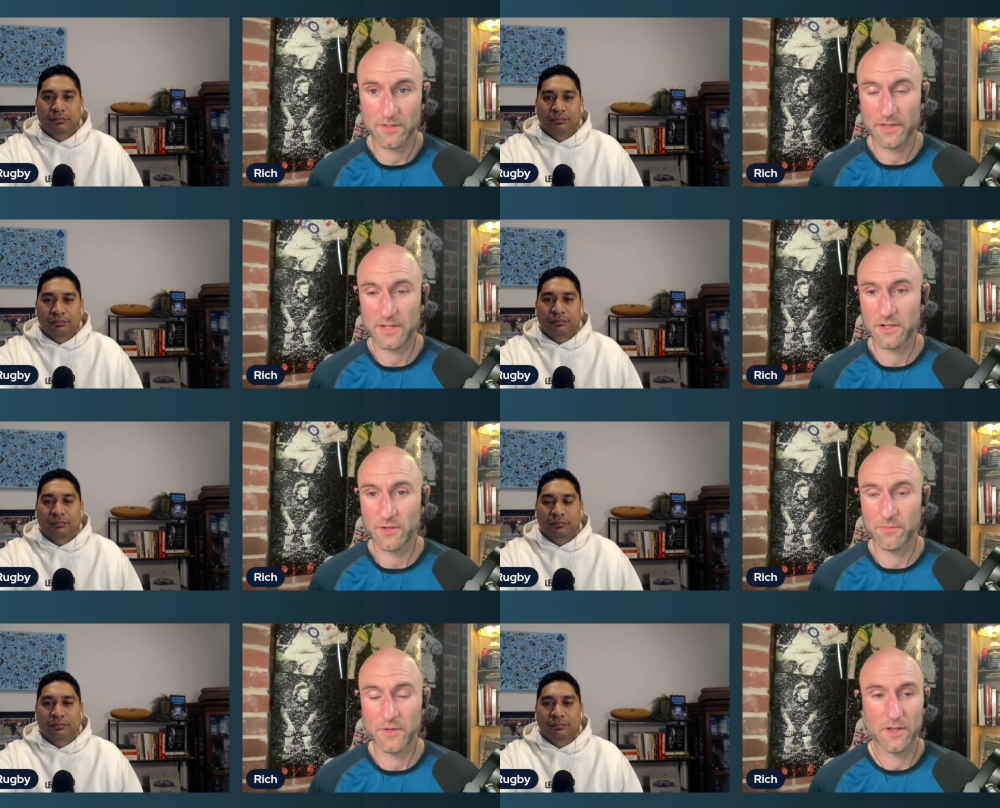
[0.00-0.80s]
Speaker 1: They, you
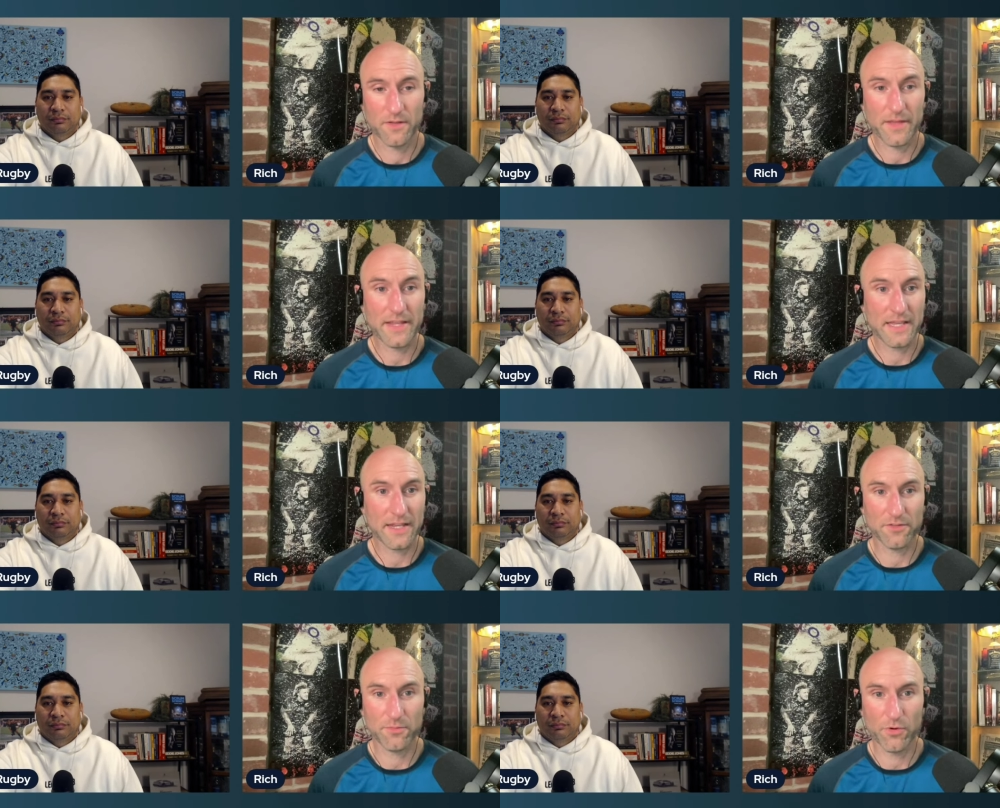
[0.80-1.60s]
know, they
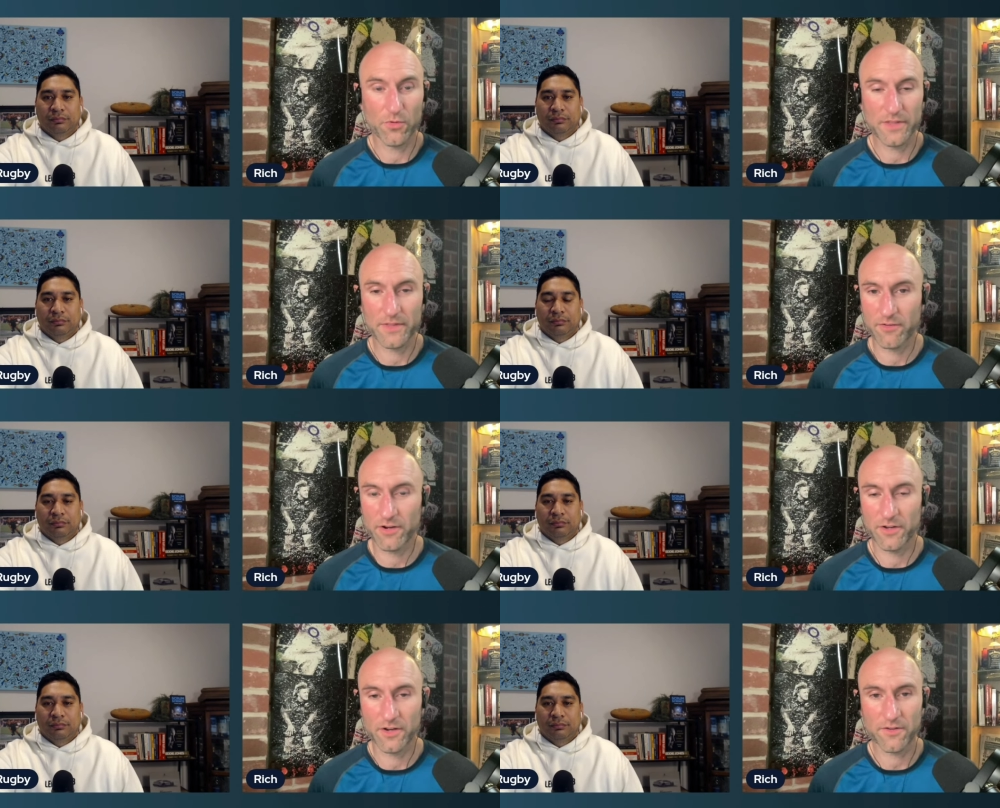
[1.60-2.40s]
kicked the ball in their
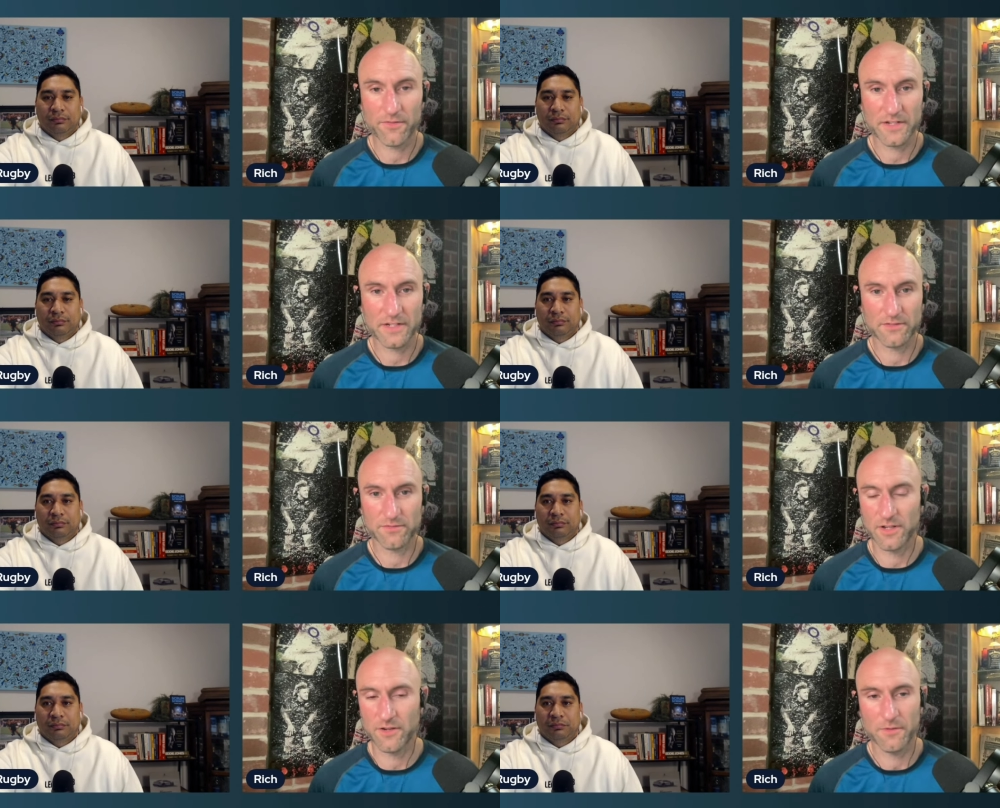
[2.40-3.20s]
own half. They didn't
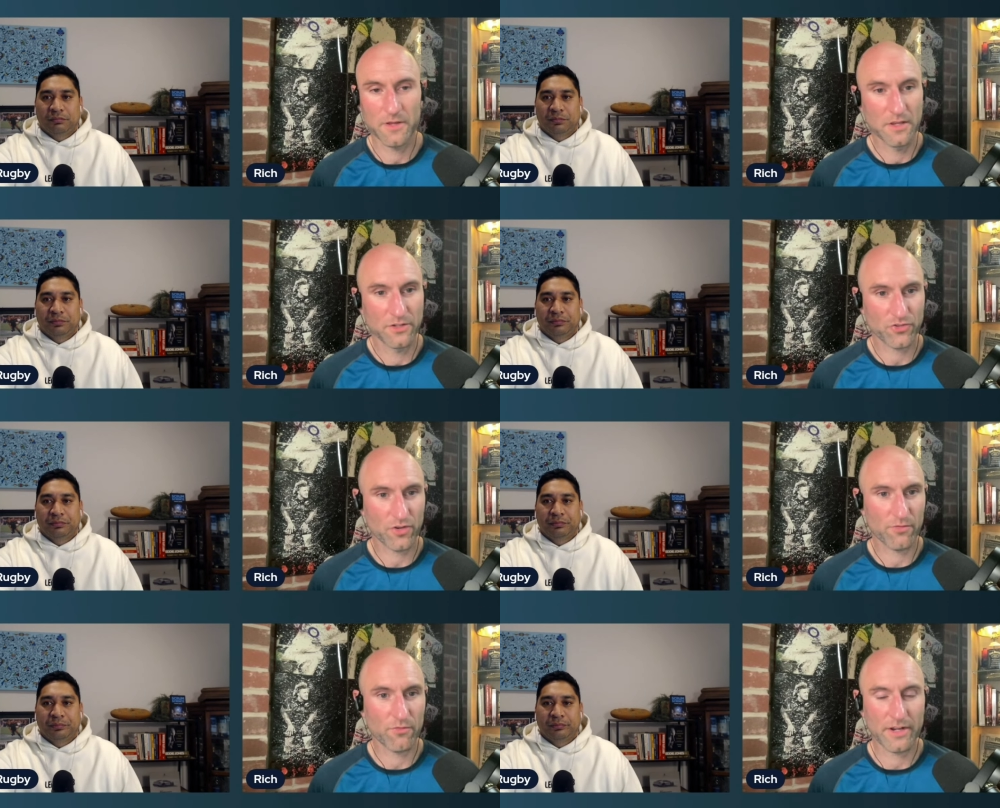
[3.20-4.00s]
you know
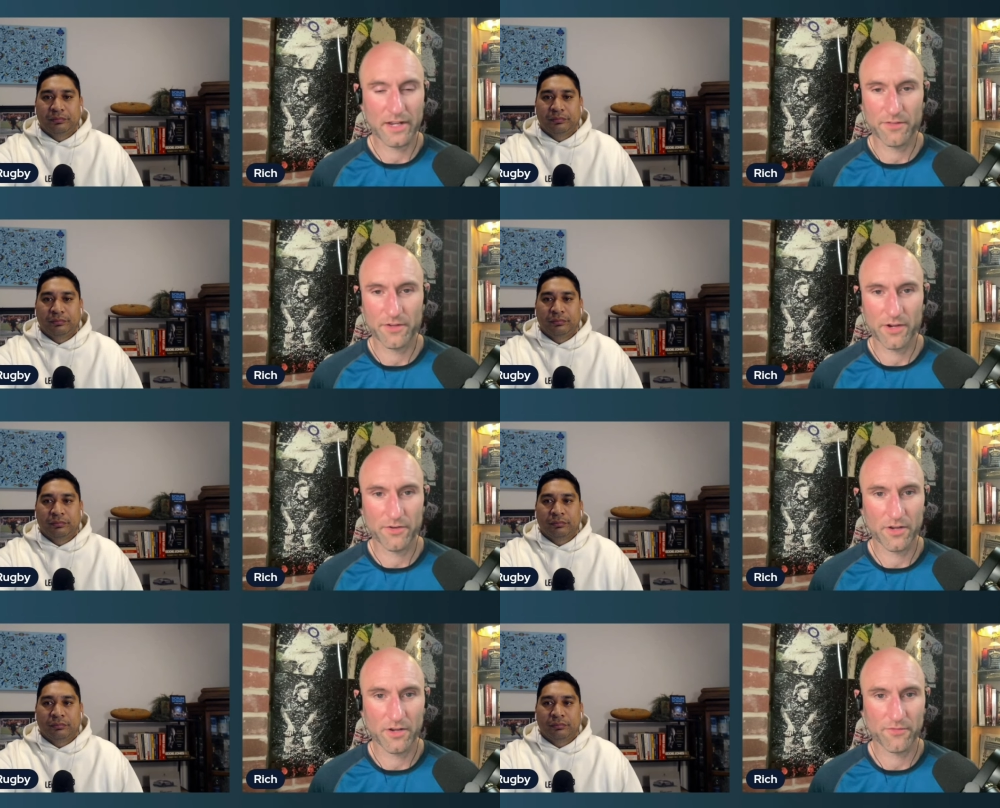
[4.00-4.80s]
try and run out of their own
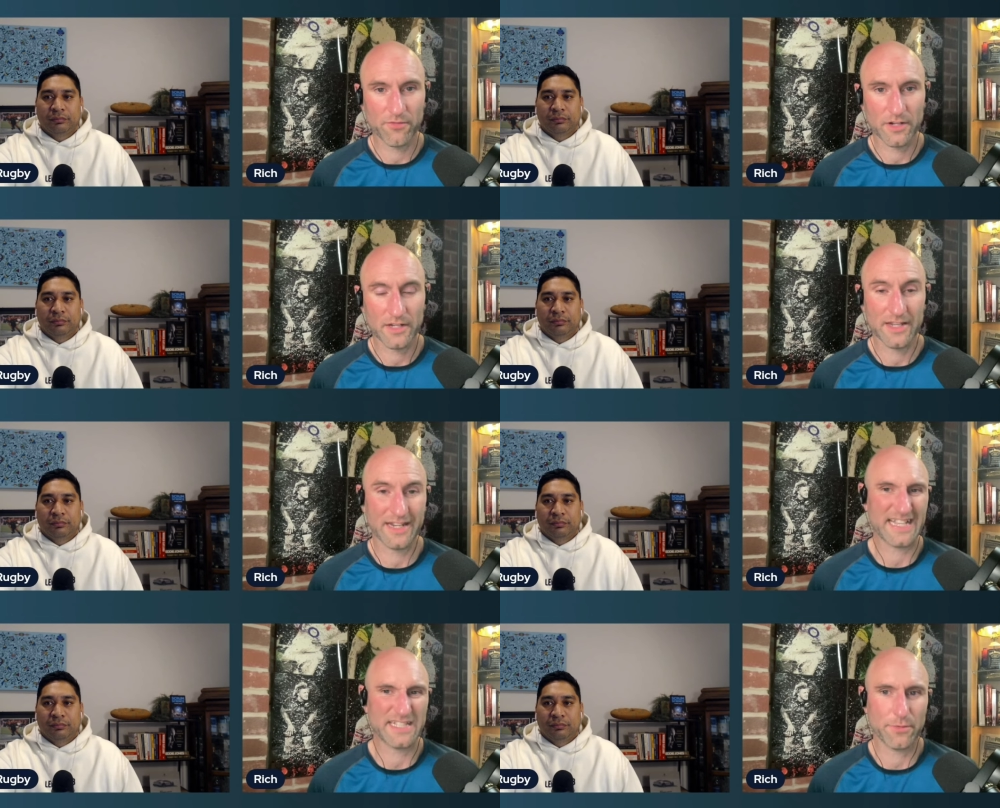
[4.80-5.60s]
half really,
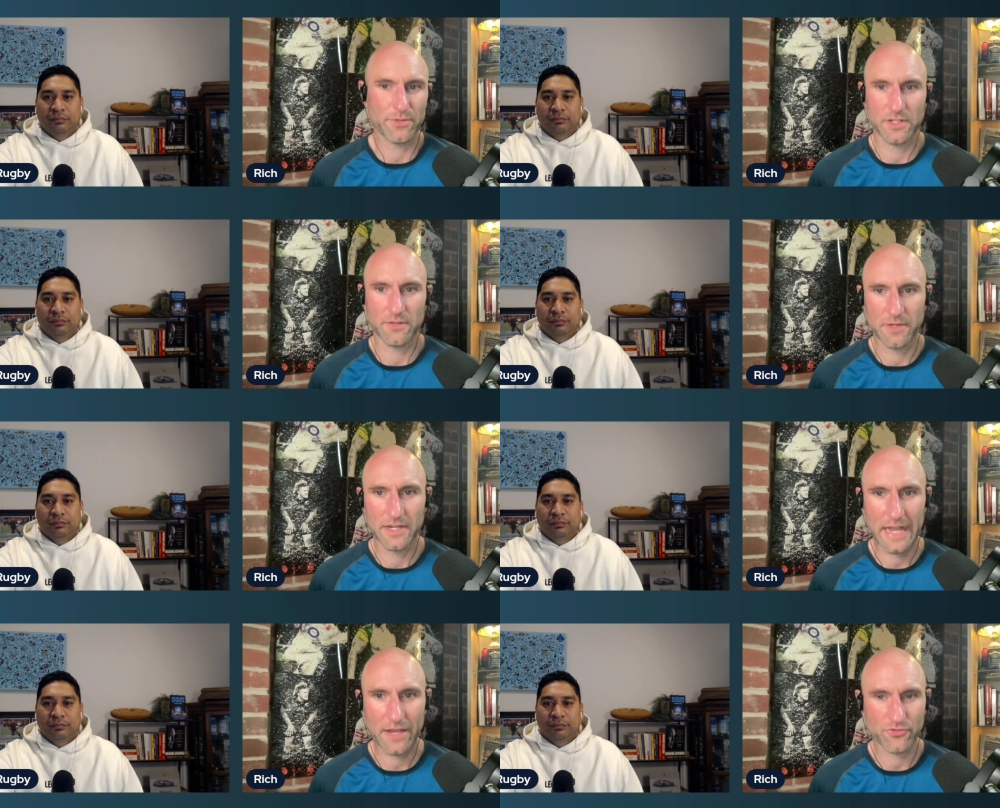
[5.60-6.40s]
unless it was a, a
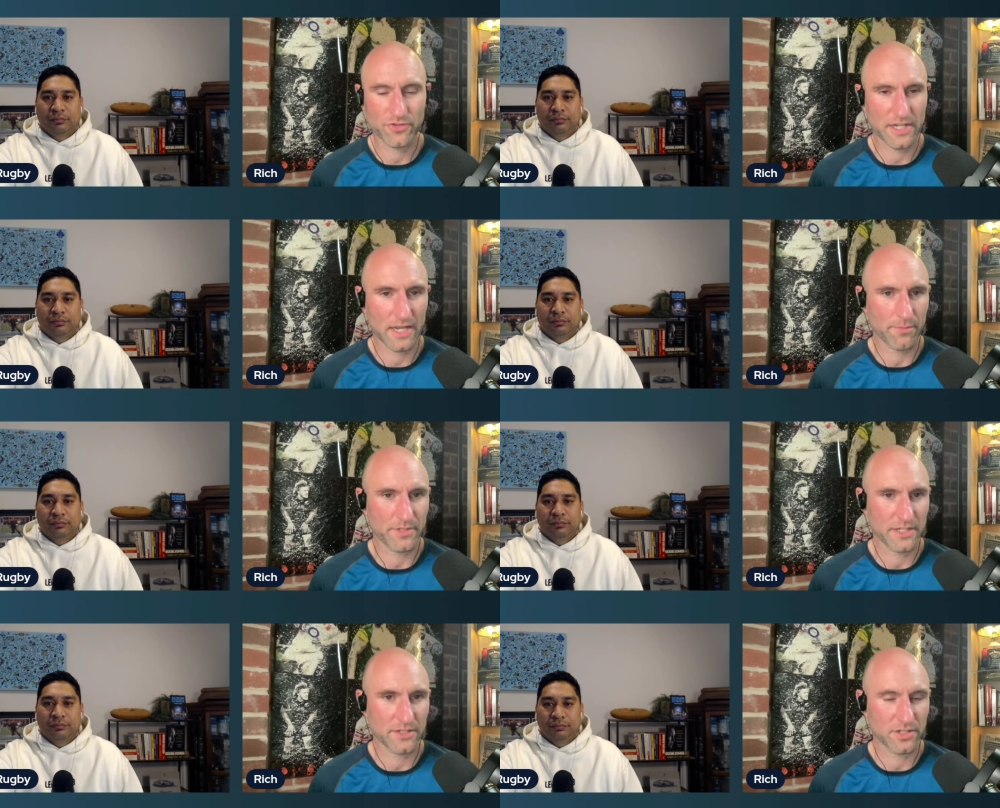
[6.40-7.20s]
counter attack
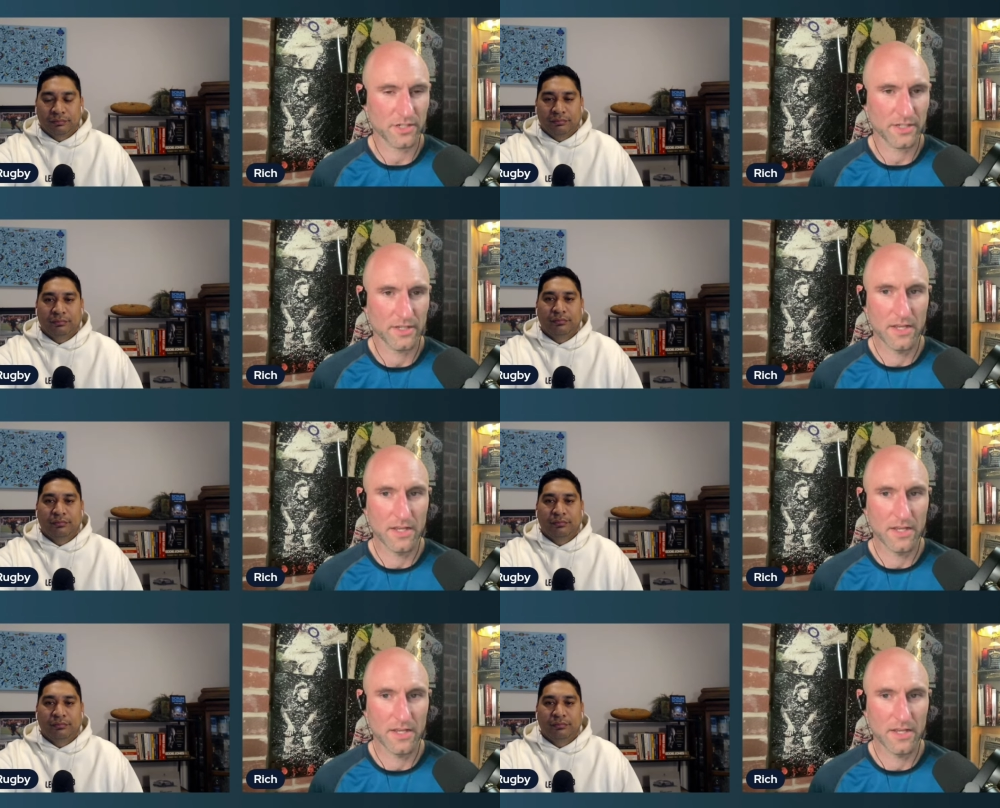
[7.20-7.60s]
potentially.